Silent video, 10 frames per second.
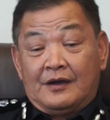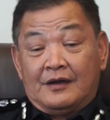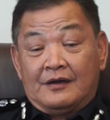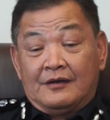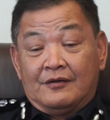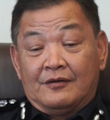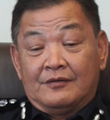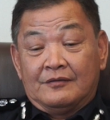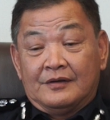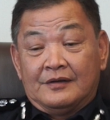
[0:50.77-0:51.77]
are
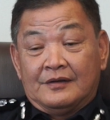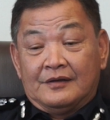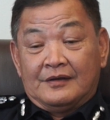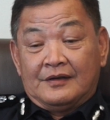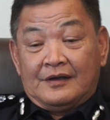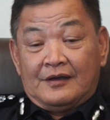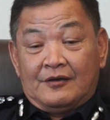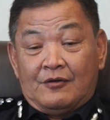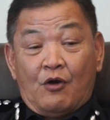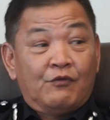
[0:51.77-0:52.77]

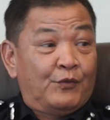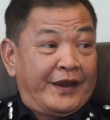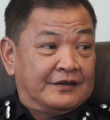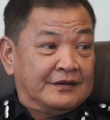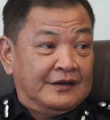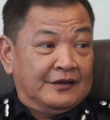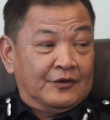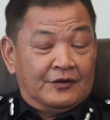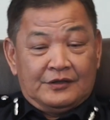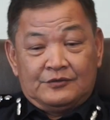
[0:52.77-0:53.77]
overweight in
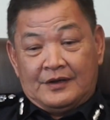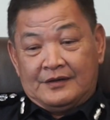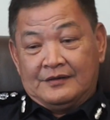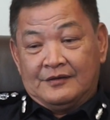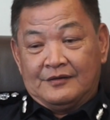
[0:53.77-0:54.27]
your this one?